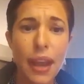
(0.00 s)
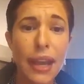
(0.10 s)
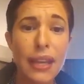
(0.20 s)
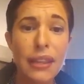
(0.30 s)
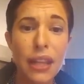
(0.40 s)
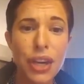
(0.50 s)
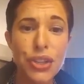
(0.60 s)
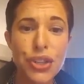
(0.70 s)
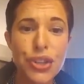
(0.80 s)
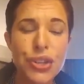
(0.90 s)
I ate
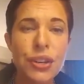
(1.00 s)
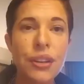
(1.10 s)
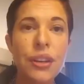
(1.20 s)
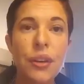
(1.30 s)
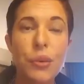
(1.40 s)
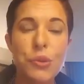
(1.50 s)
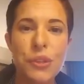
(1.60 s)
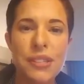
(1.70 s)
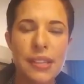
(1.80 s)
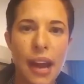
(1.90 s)
lunch, which
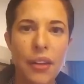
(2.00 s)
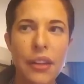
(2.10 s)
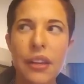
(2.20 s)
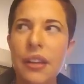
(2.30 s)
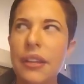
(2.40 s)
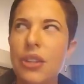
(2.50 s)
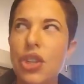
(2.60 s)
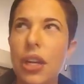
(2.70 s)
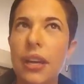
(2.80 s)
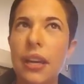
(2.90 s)
was salad and
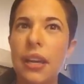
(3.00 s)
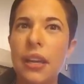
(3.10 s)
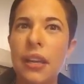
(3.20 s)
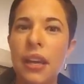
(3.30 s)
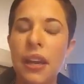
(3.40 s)
chicken